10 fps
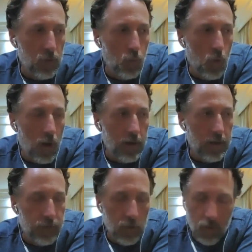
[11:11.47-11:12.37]

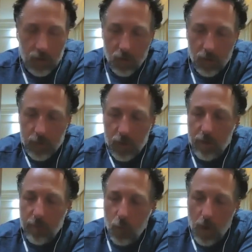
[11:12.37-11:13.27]
were to
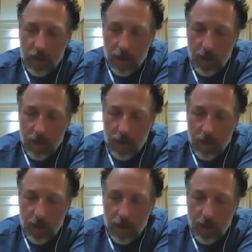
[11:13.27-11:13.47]
observe what